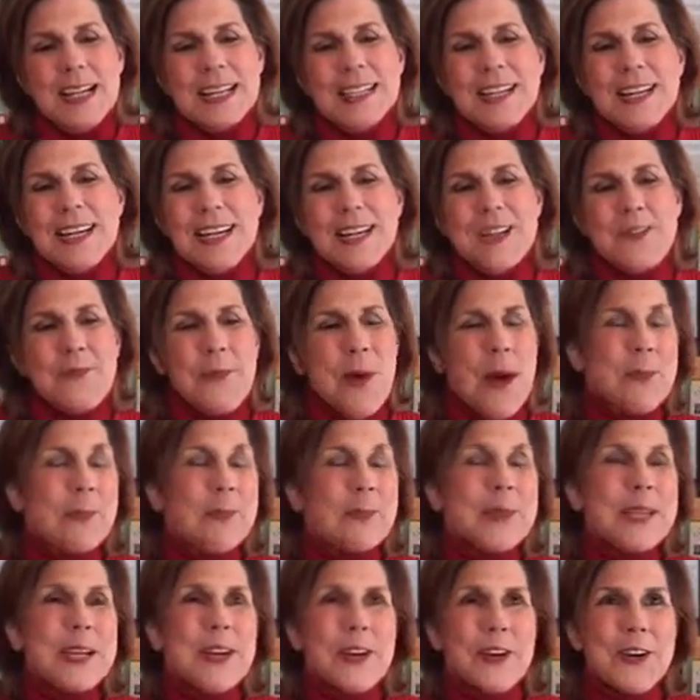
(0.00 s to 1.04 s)
you've
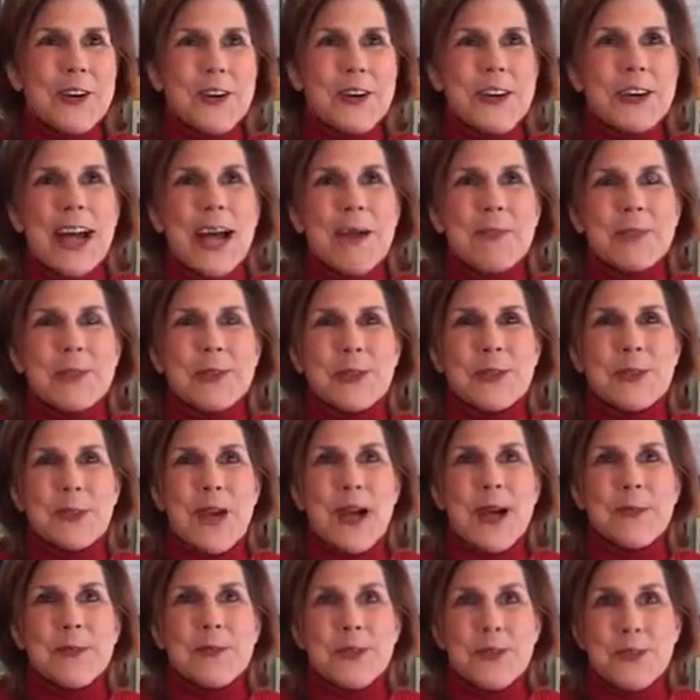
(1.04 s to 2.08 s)
probably heard, I'm, su
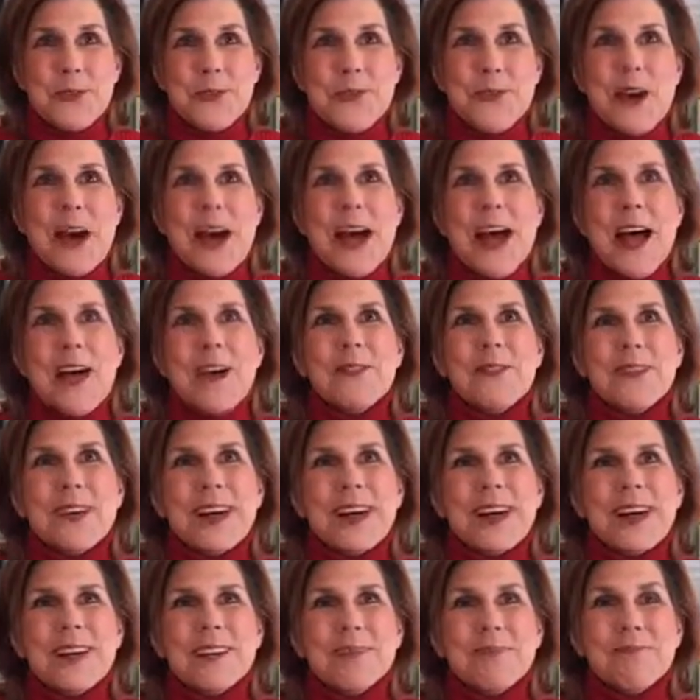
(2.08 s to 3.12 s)
I'm sure, of
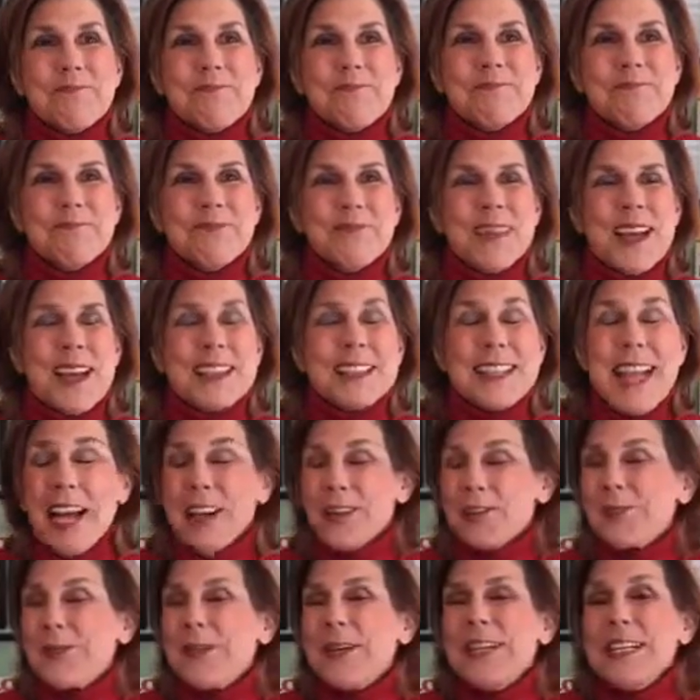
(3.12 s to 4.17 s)
uh, uh,
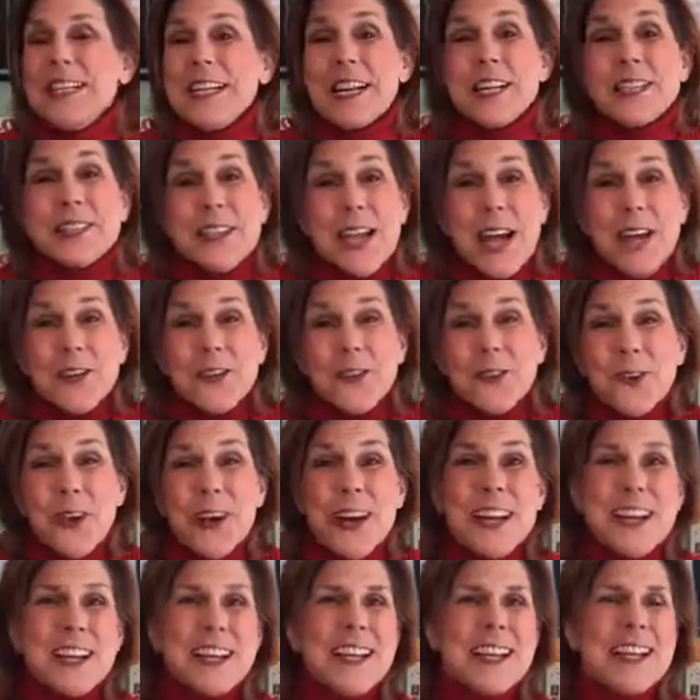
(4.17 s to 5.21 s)
saturated,
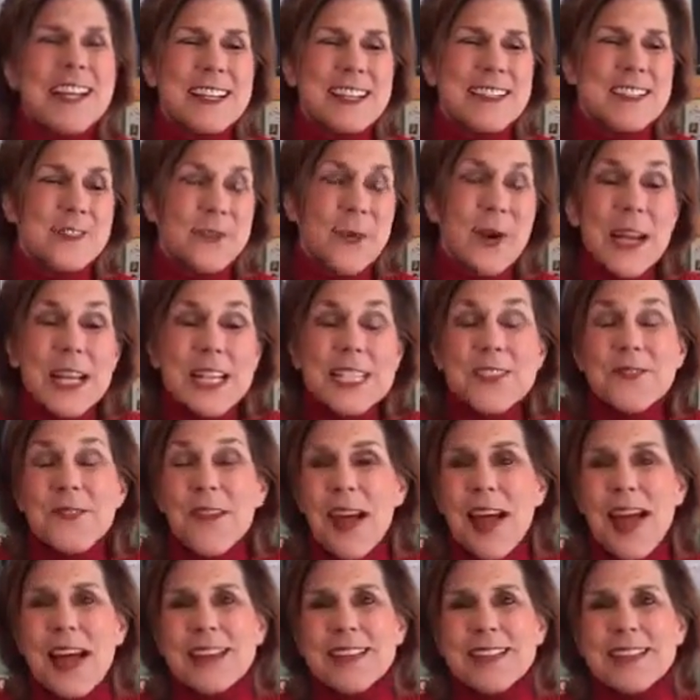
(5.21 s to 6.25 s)
unsaturated, and trans
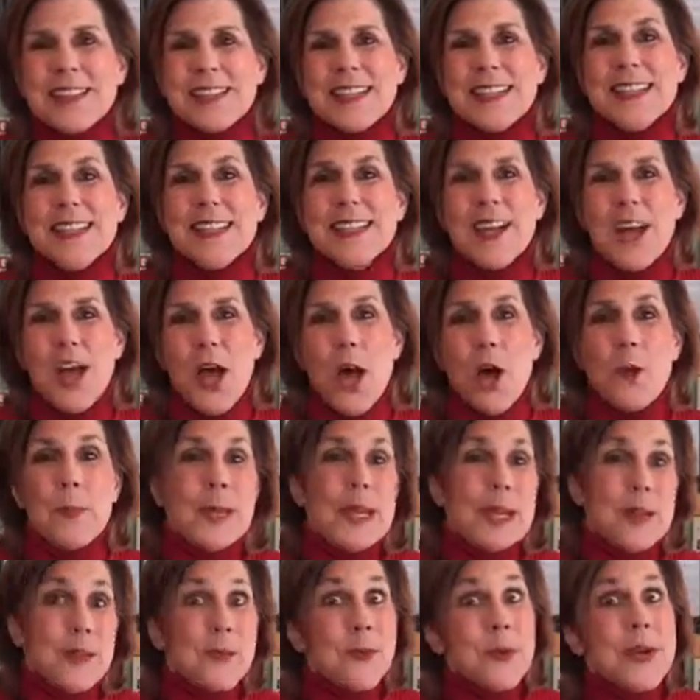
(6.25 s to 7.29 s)
fats and omega
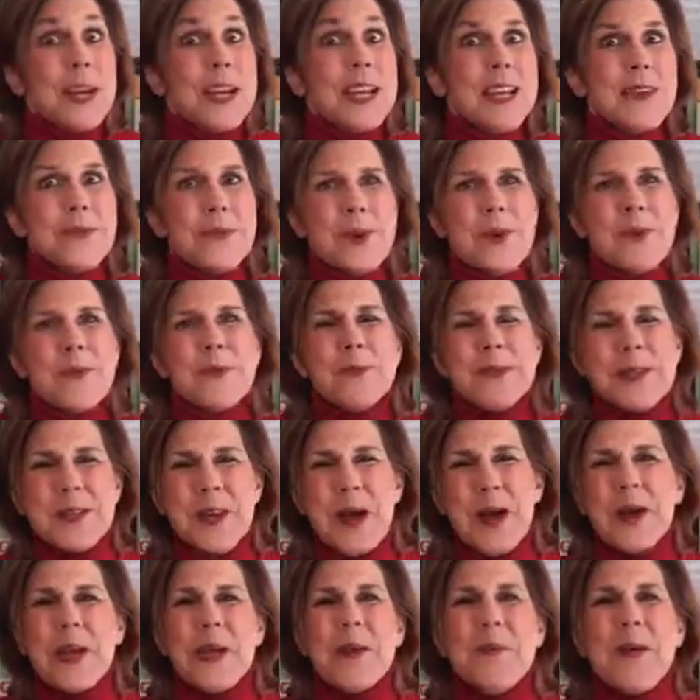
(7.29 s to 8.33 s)
3. Well, we'll be
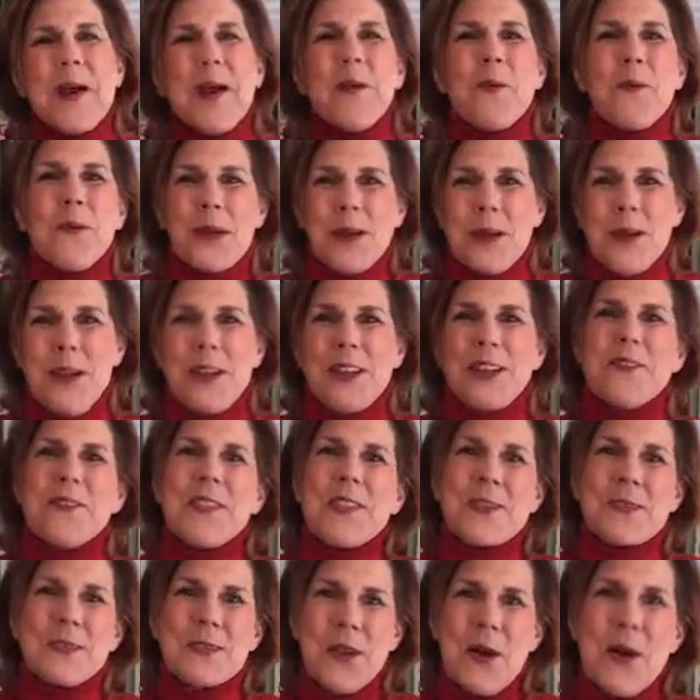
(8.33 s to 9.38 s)
talking about what all of
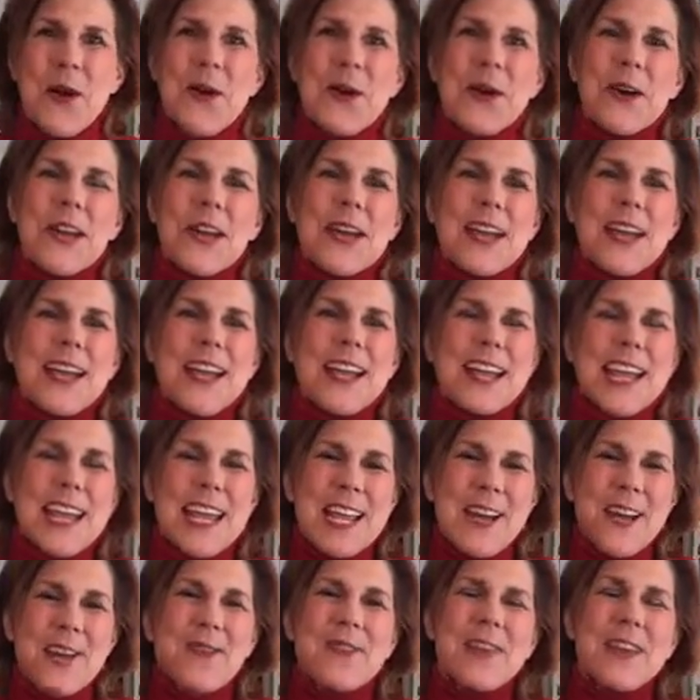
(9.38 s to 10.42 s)
those are again
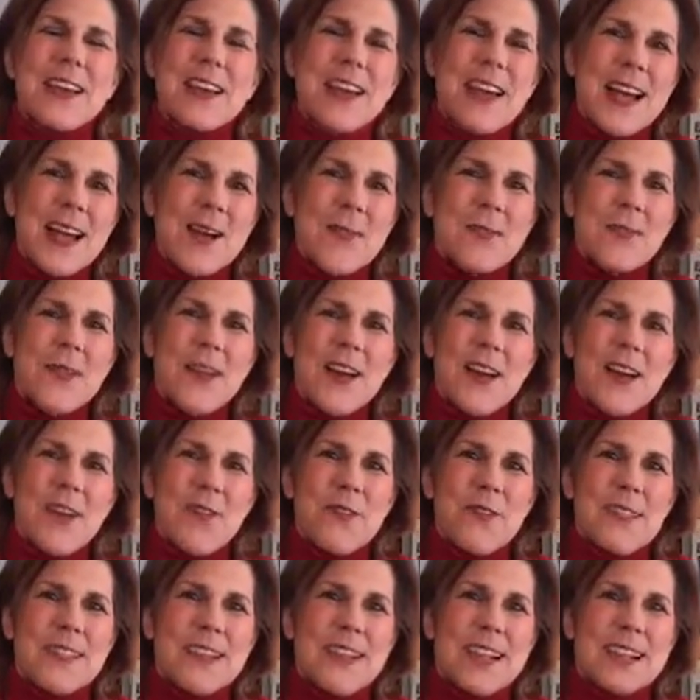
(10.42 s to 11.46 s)
over the, um, uh, over
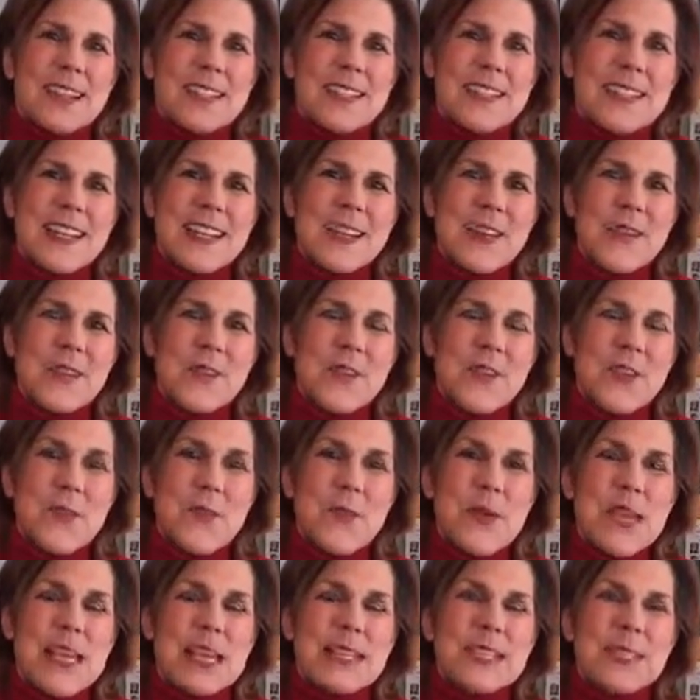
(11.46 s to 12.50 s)
the next uh, few
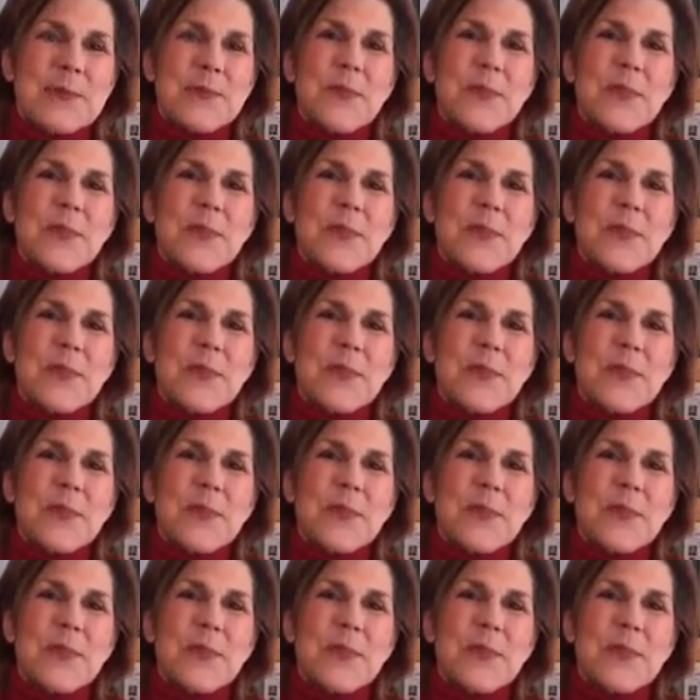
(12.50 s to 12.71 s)
weeks.